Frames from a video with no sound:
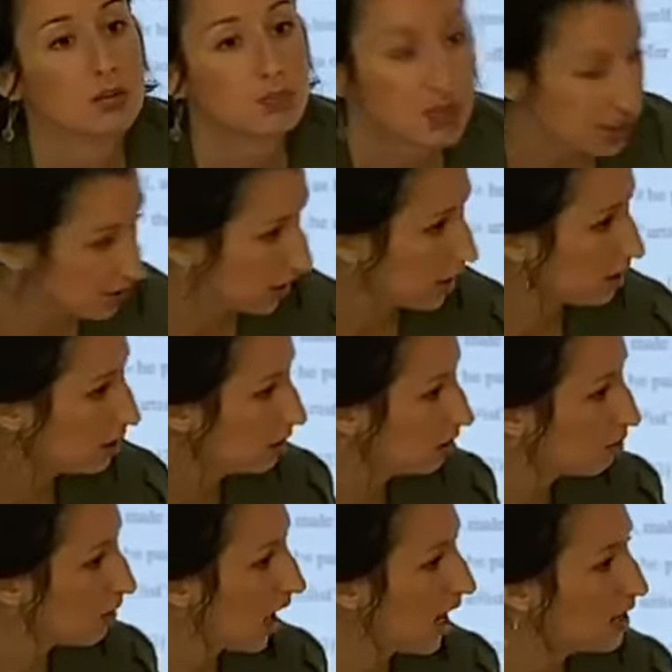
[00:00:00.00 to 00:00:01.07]
Period.
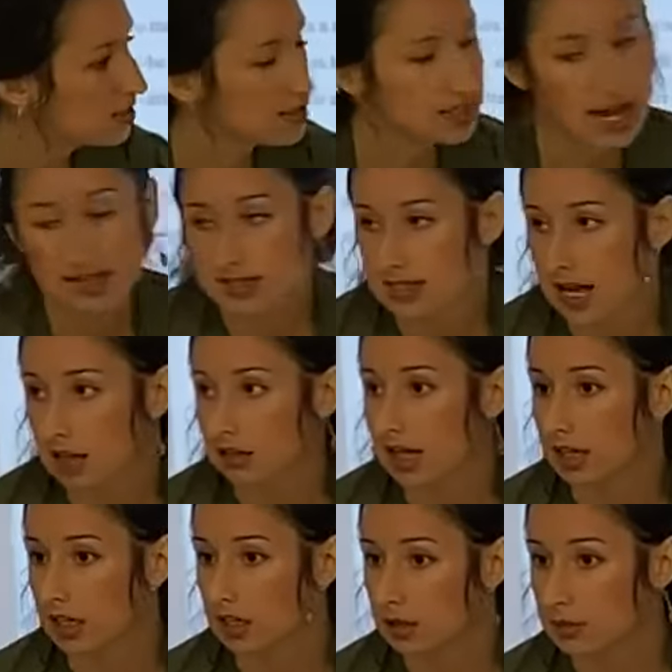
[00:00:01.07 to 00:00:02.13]
Right? Does that sound
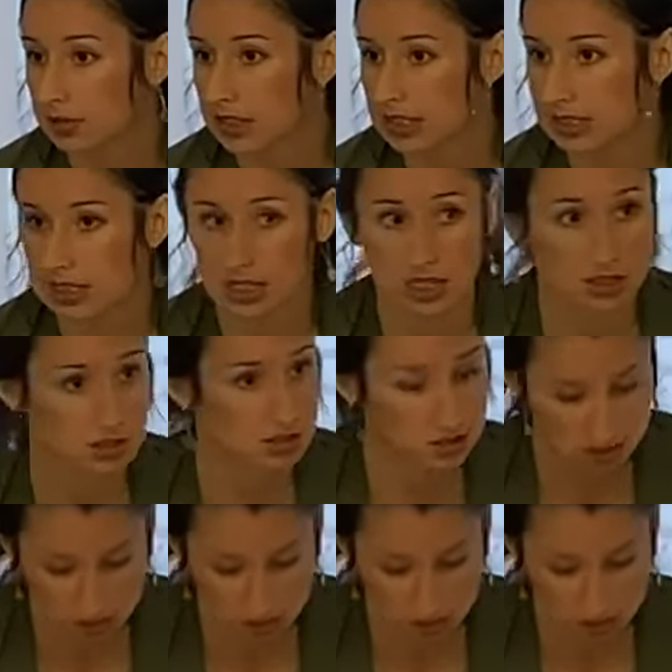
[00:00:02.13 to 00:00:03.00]
like a complete sentence?